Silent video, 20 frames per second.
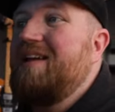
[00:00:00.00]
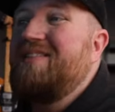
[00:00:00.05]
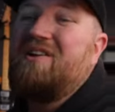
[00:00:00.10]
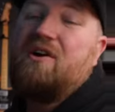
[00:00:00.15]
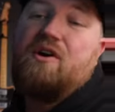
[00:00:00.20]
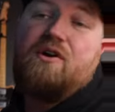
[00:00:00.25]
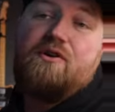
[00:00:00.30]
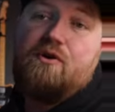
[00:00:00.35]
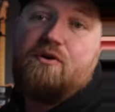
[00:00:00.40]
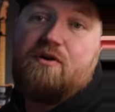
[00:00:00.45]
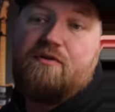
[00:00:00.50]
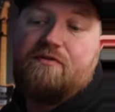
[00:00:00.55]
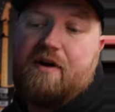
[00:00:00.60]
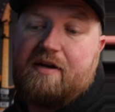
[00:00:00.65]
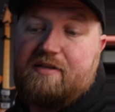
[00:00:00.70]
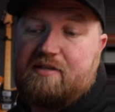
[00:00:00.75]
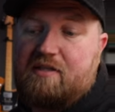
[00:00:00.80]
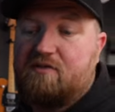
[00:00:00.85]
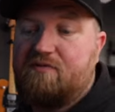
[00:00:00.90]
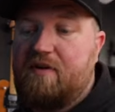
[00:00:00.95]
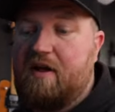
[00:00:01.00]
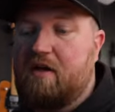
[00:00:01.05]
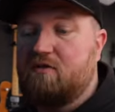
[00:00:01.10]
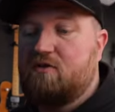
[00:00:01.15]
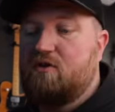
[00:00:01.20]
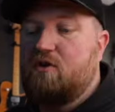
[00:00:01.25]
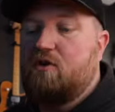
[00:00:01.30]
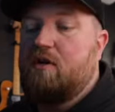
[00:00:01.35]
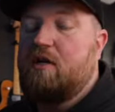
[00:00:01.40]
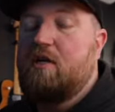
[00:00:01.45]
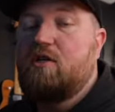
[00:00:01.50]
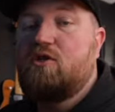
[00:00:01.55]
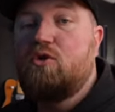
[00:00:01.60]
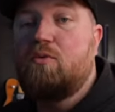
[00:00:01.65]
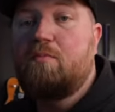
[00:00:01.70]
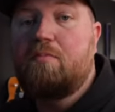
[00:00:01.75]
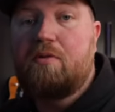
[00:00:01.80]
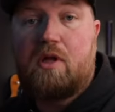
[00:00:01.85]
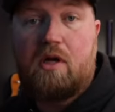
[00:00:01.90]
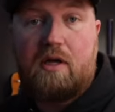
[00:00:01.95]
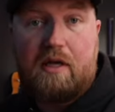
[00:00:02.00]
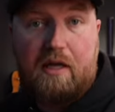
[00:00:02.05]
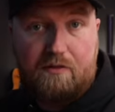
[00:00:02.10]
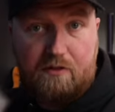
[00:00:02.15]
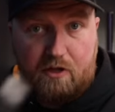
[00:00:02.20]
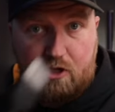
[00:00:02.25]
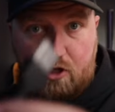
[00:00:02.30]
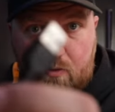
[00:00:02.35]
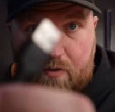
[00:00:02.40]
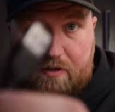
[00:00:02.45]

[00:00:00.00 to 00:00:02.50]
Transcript: and there are no devices found. So you need to plug in the